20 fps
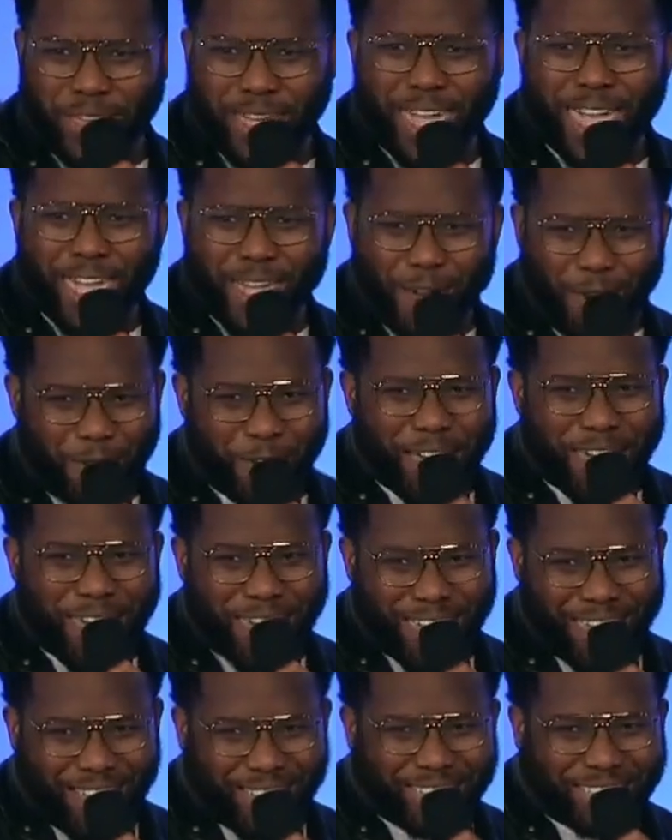Hey, yo, hey,
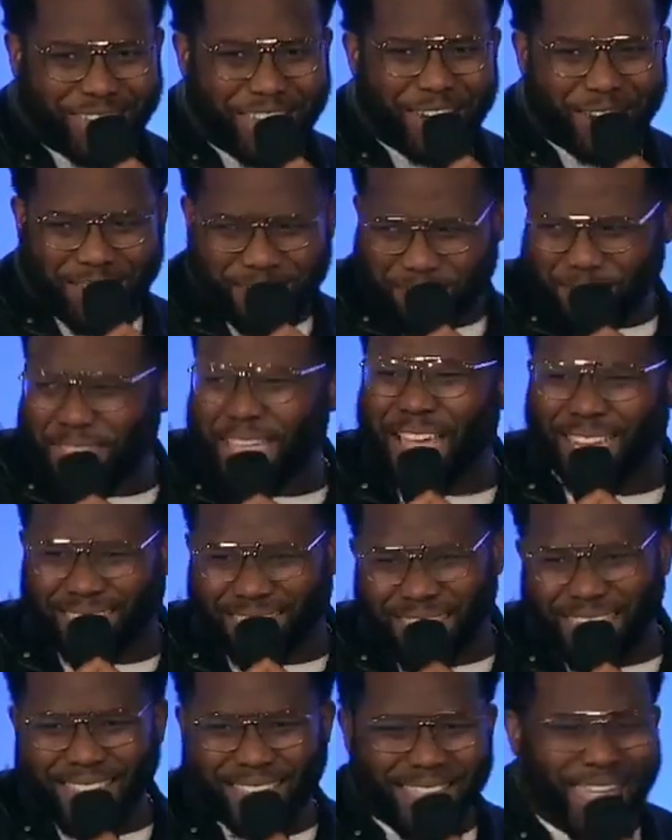i take, i
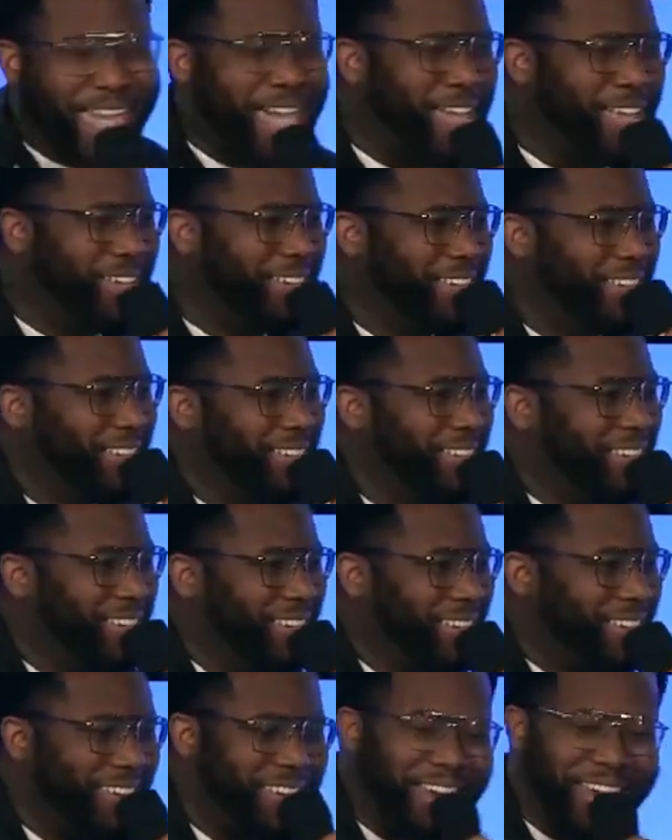take that.
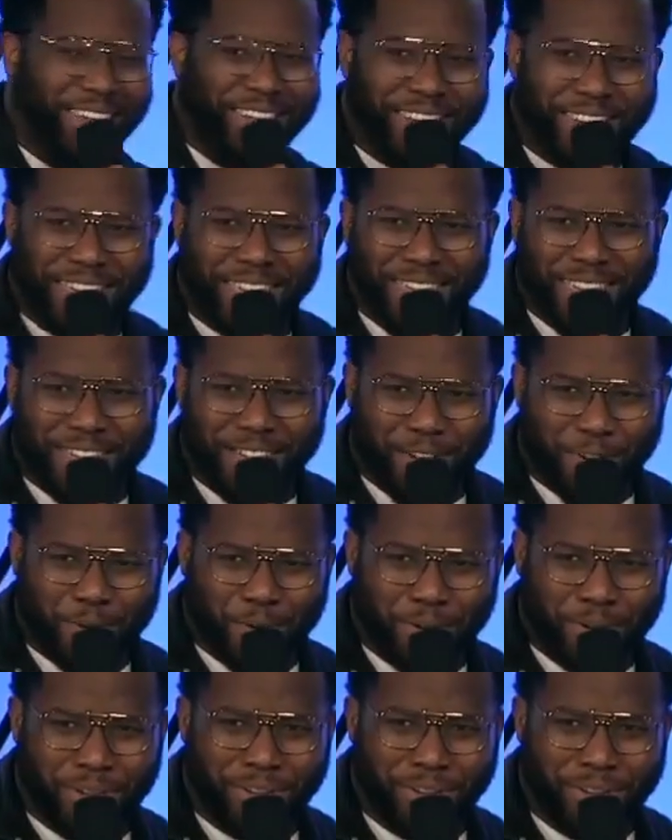Can I get an hey, yo?